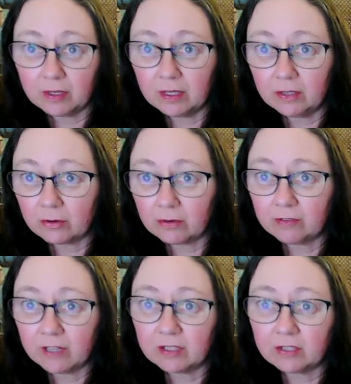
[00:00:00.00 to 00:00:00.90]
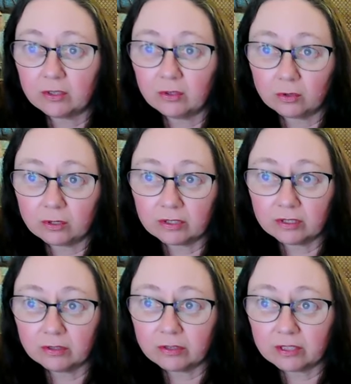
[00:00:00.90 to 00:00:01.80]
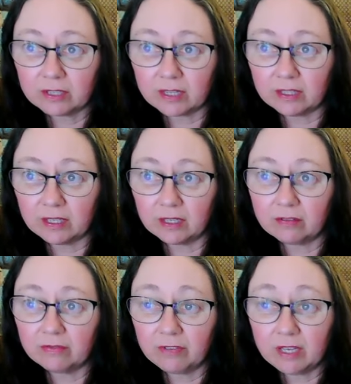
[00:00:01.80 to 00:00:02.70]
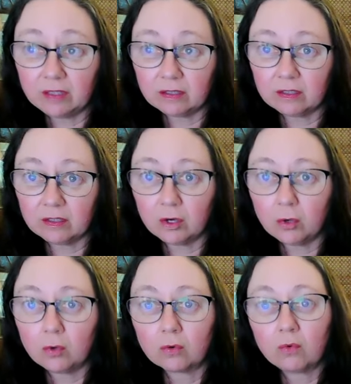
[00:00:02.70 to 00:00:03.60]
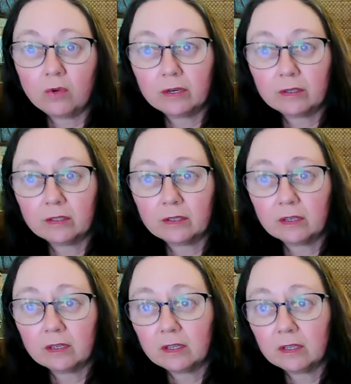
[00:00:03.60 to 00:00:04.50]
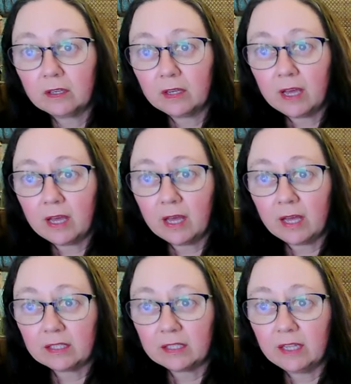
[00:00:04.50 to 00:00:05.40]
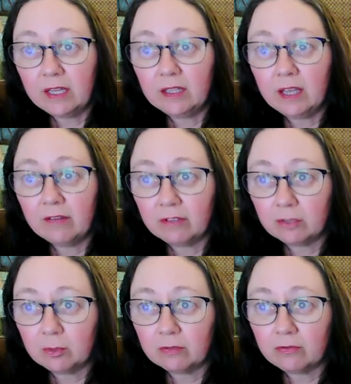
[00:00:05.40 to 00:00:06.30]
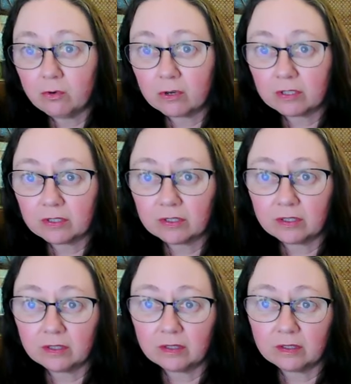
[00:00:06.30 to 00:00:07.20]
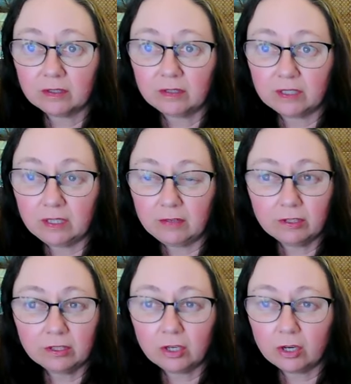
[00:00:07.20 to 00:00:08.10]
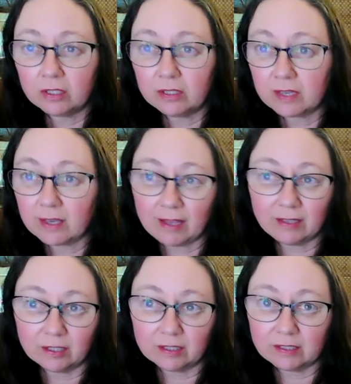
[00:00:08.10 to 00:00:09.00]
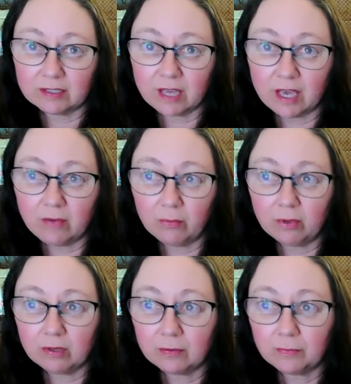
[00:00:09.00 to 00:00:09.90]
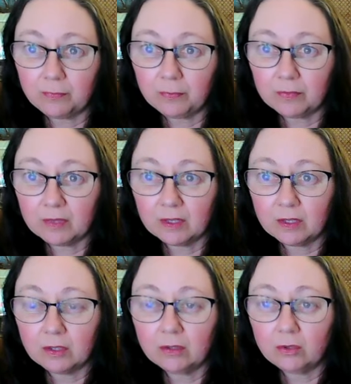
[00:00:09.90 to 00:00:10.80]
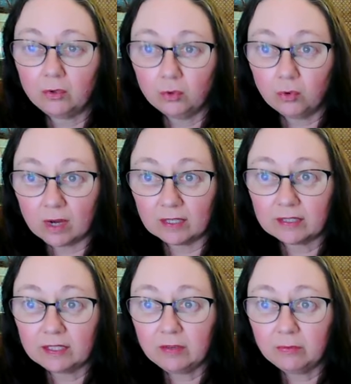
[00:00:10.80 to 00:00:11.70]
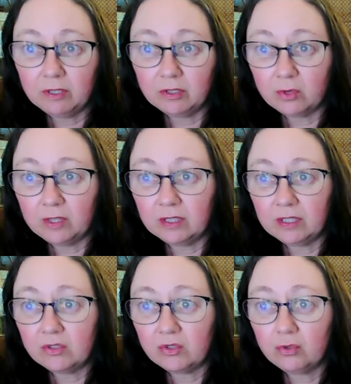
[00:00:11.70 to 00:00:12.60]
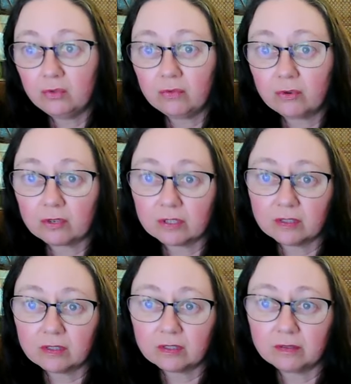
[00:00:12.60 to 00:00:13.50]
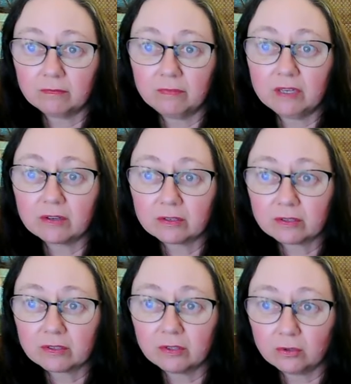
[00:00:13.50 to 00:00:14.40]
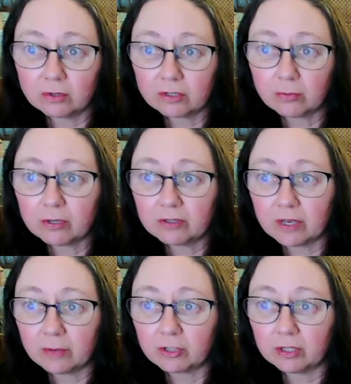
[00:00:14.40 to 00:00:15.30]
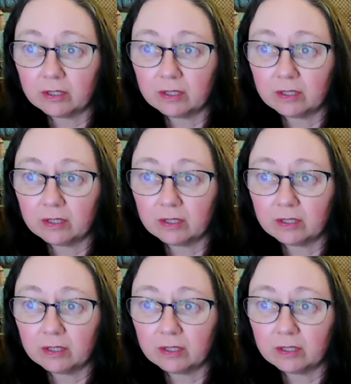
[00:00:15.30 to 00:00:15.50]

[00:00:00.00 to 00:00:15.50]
It reflects the Norse understanding of fate, or weird, as an inevitable force that even the gods cannot escape. The duality between these two forces mirrors the Norse perception